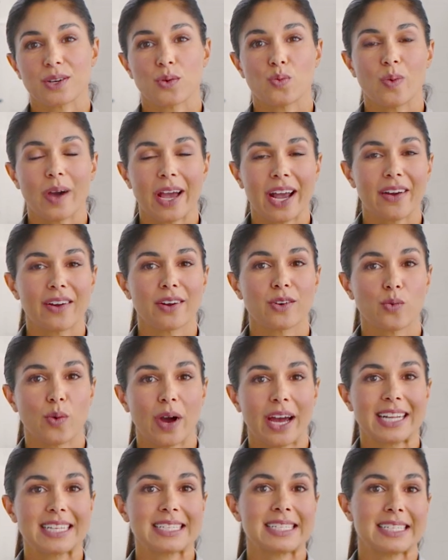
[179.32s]
to where and
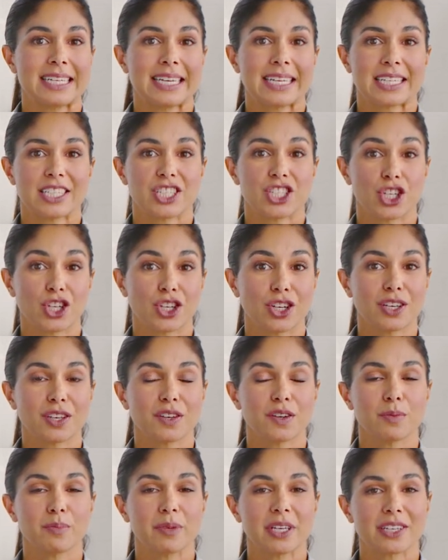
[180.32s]
when it's needed to cook
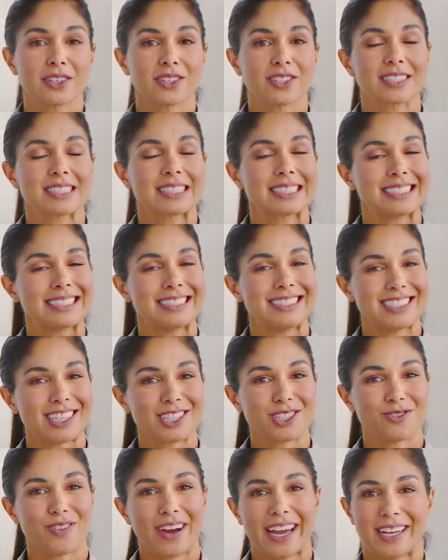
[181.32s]
your meals
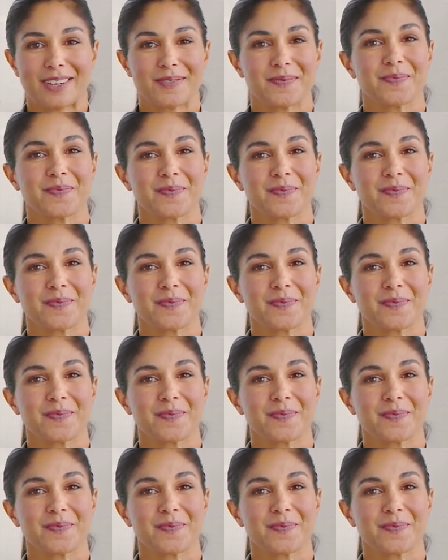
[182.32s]
just right.